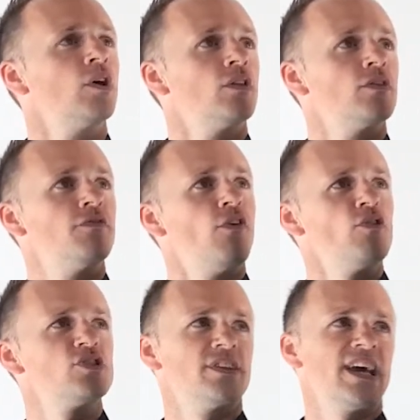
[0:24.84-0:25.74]
the 4
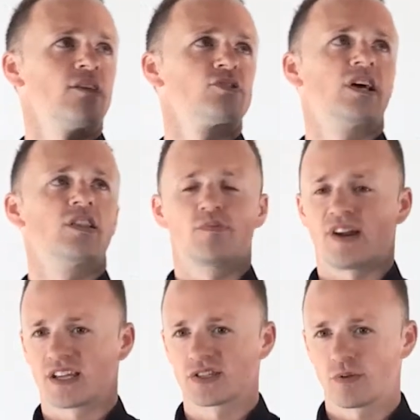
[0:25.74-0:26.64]
is on the outside of the
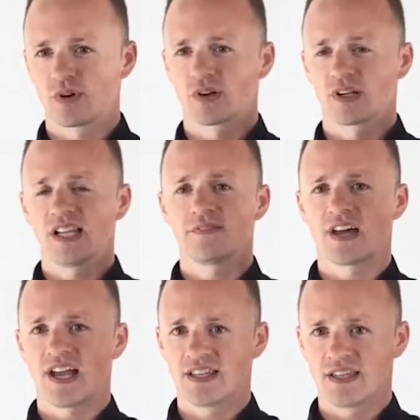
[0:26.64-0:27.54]
bracket, so we're going to leave
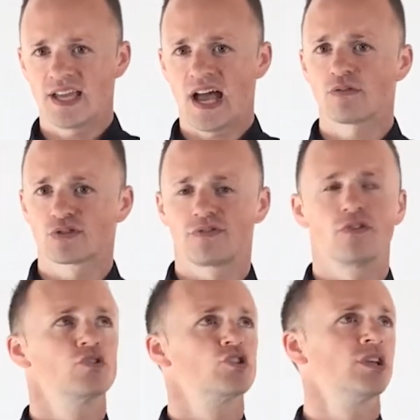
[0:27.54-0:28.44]
that in the outer
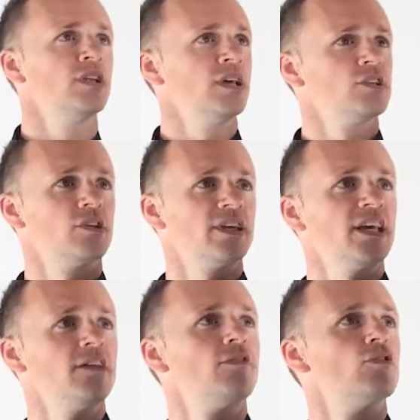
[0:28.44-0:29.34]
function. So the
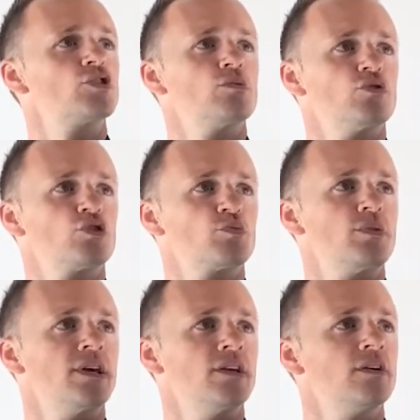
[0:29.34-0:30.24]
inner function will just
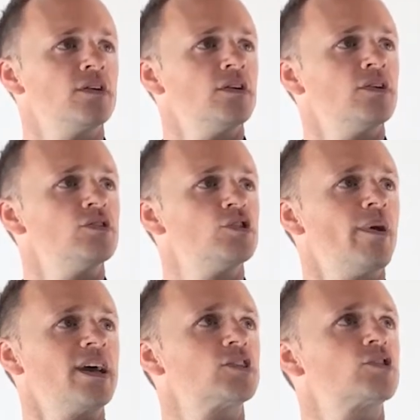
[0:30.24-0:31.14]
be
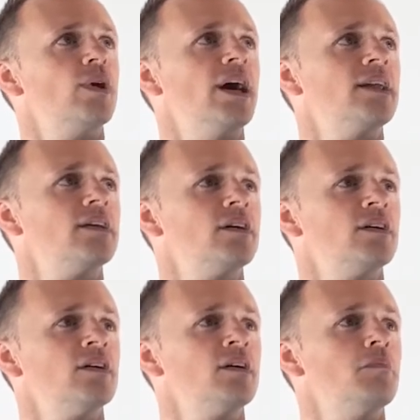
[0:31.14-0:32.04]
2x squared
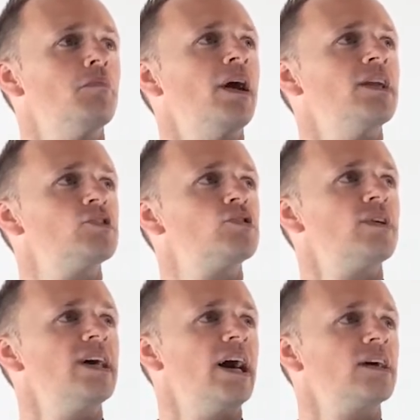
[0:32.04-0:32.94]
minus
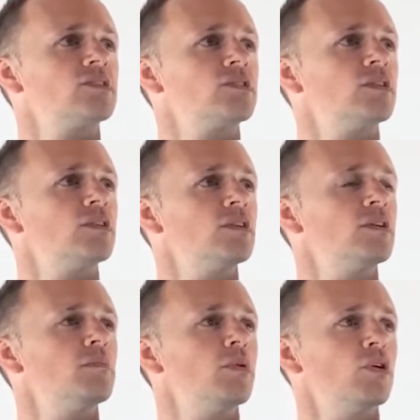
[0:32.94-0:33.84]
3x
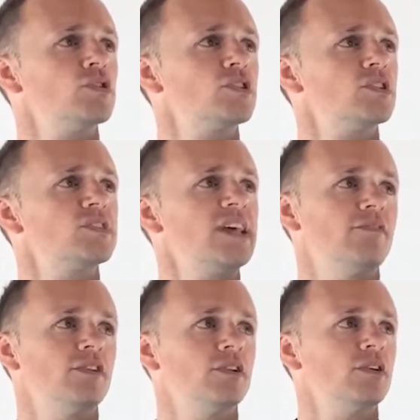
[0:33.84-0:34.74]
plus
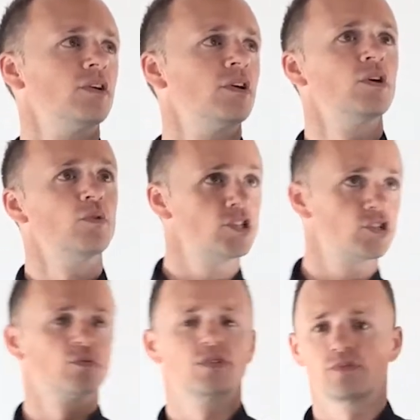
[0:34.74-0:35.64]
7, which is
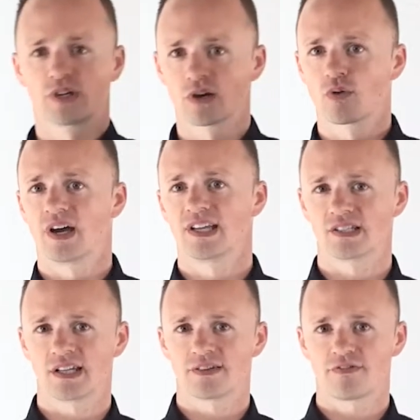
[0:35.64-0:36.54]
something we can quite
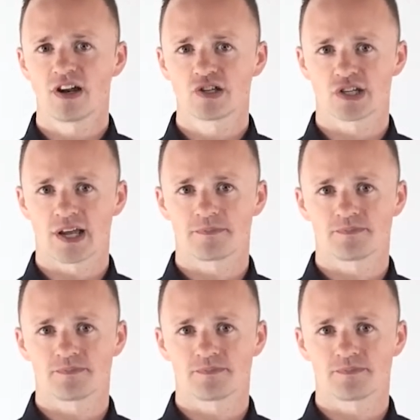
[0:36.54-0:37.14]
easily differentiate.